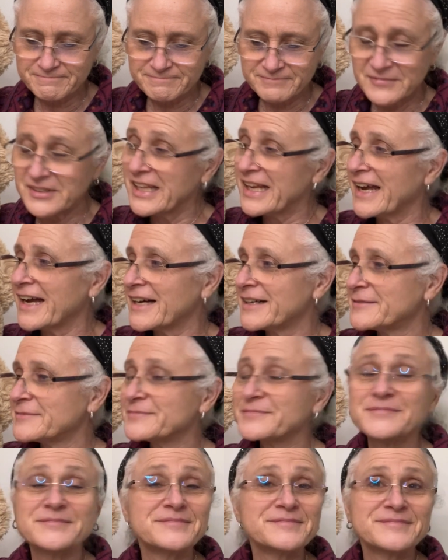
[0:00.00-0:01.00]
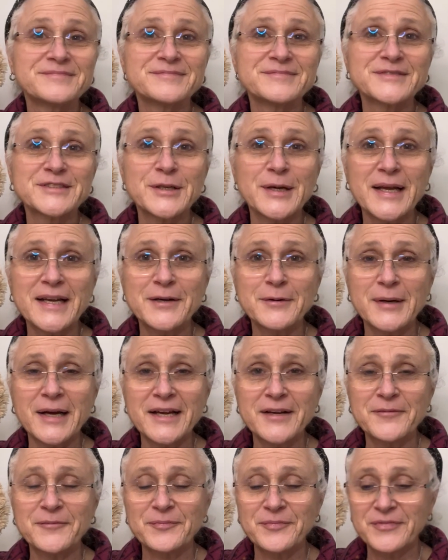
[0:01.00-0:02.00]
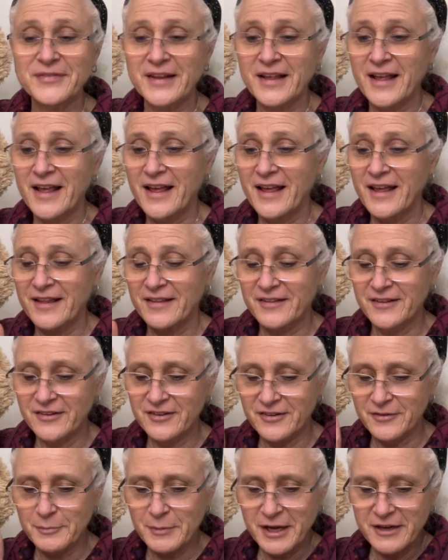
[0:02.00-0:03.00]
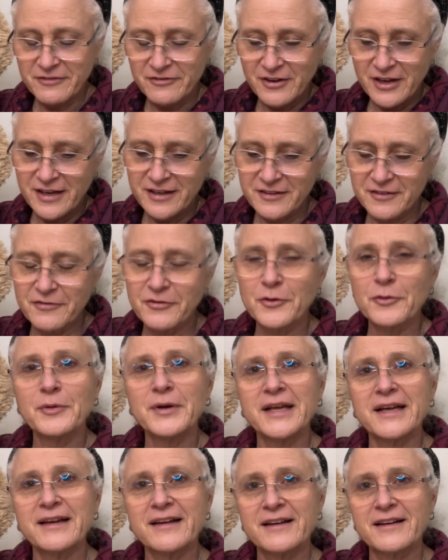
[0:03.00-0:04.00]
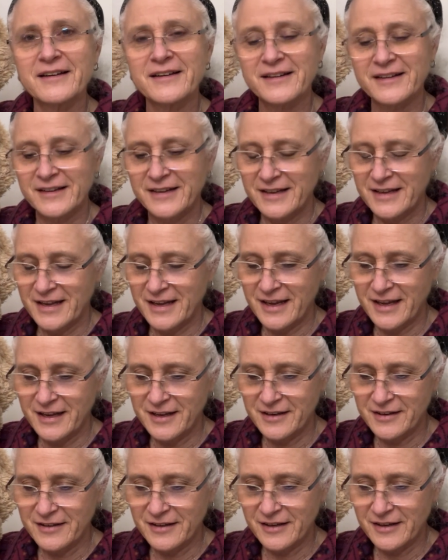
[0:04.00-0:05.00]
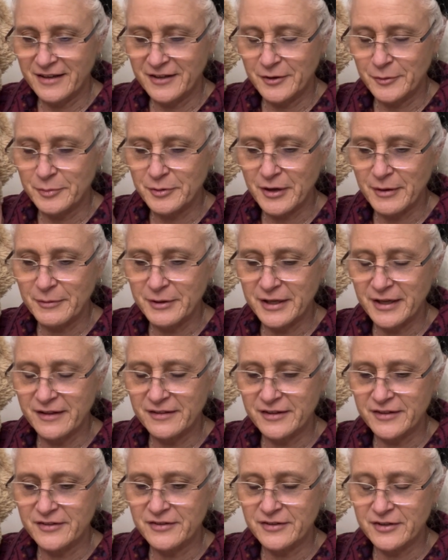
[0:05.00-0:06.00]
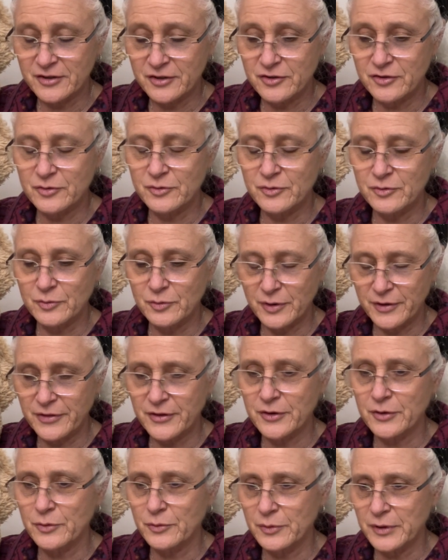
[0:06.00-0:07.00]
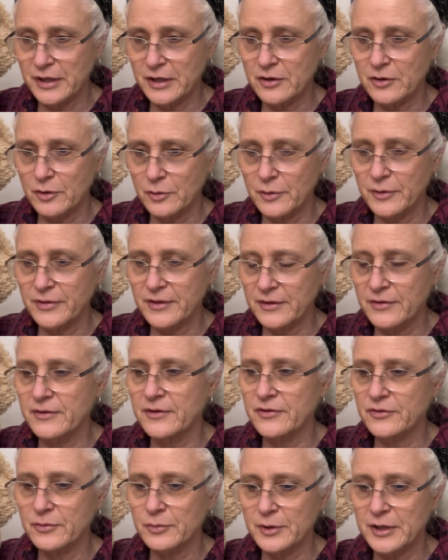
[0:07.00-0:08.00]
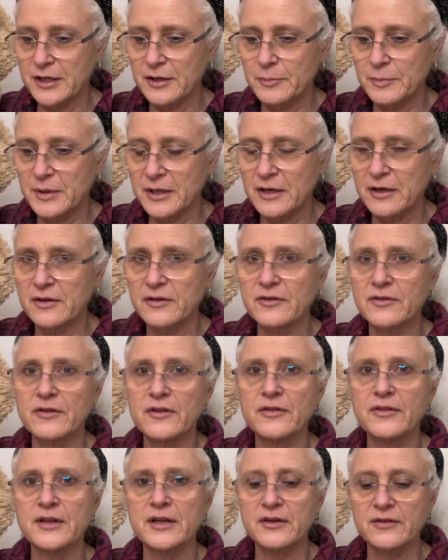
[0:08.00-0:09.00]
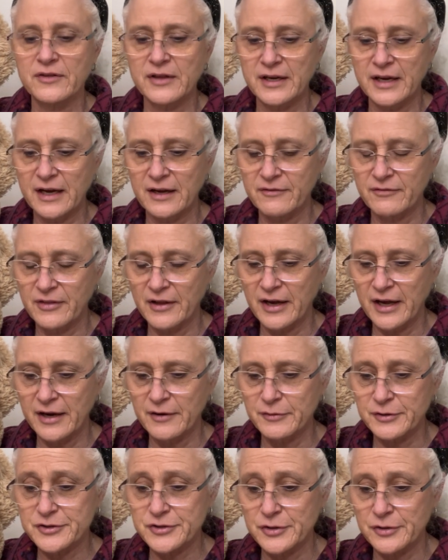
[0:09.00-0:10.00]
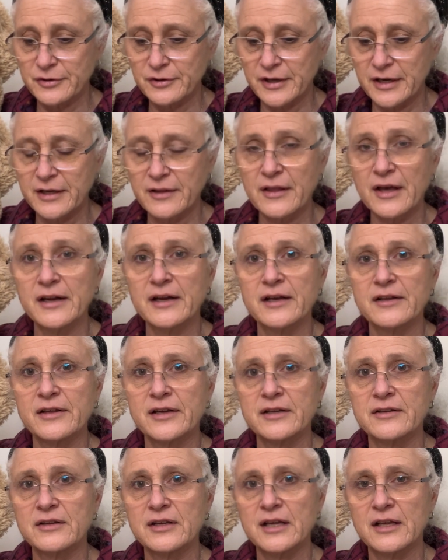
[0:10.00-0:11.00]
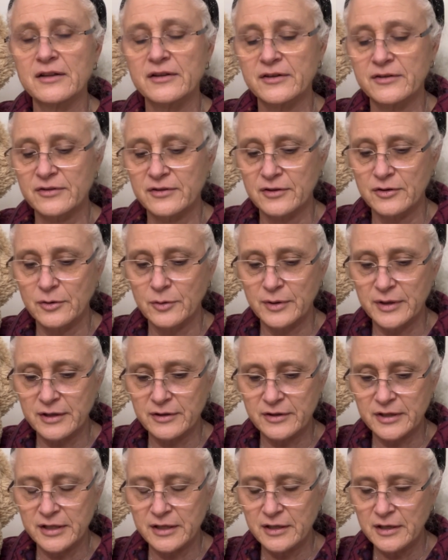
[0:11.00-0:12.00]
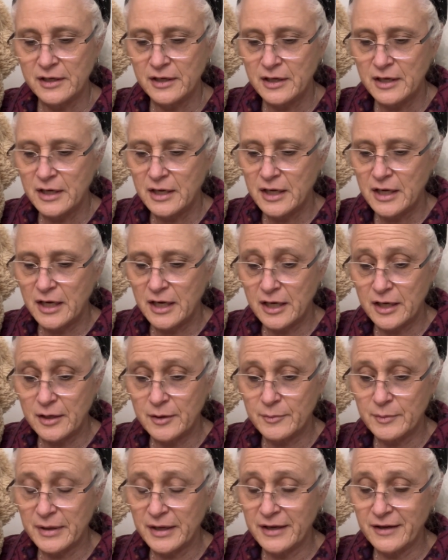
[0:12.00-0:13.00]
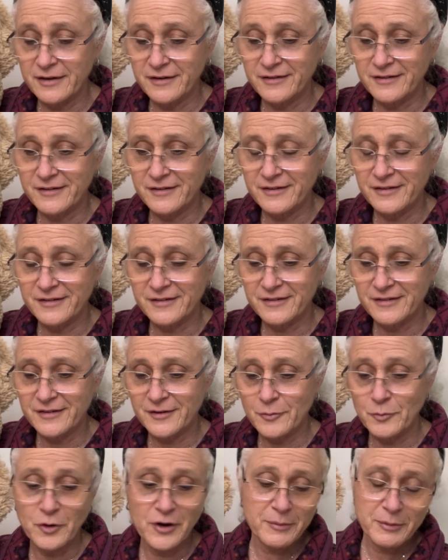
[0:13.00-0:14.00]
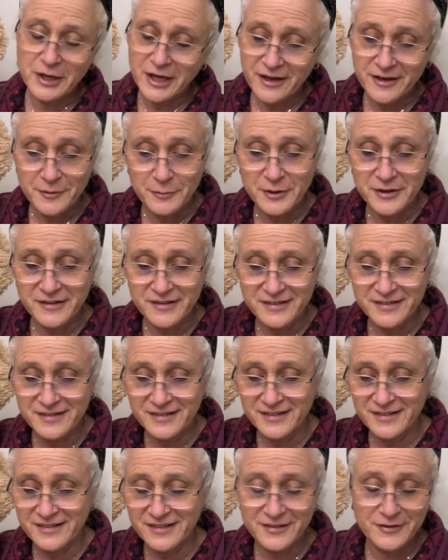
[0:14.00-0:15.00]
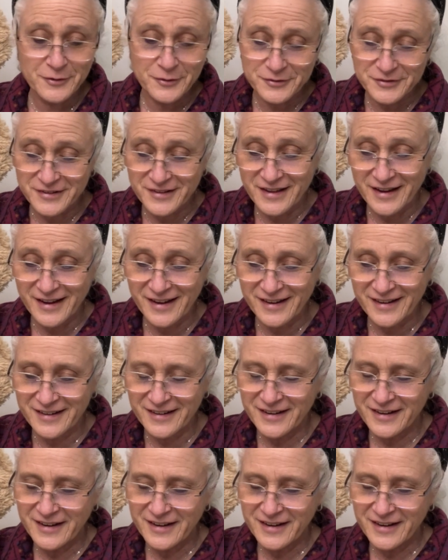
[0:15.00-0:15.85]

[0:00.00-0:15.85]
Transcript: Yeah. So anyway, this is my find of the week, and he'll probably get listed within a week or within this week, because the things that have the high return like that, I like to get listed quickly. And I'm way behind on my listings. I told you that.